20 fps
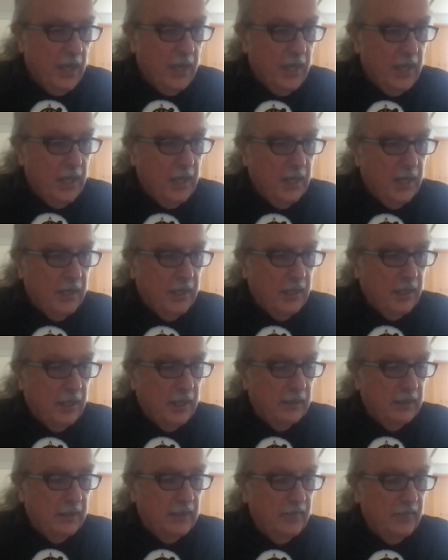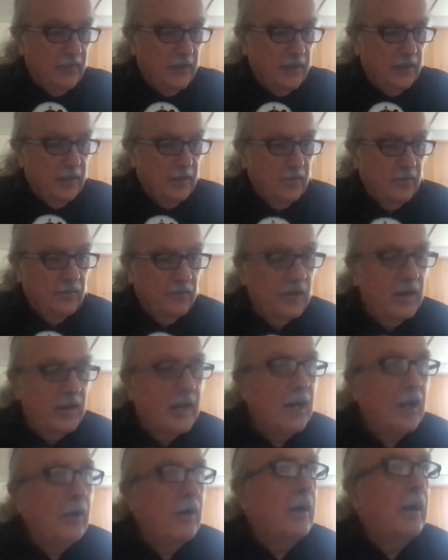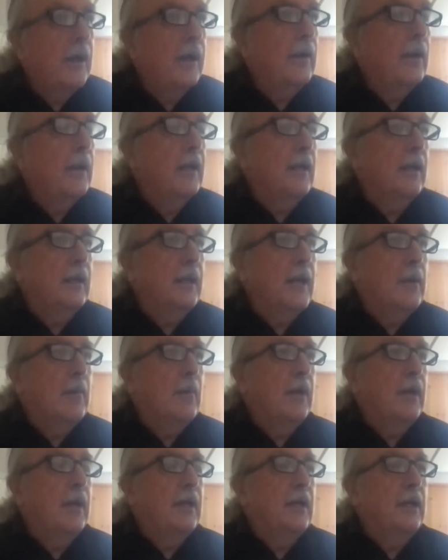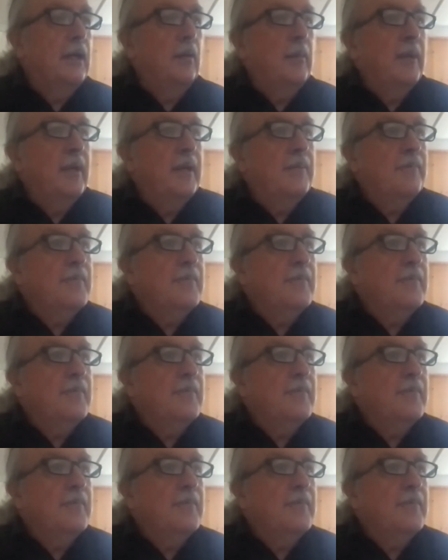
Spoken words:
I'll leave that for now. I'm going to elaborate a little bit.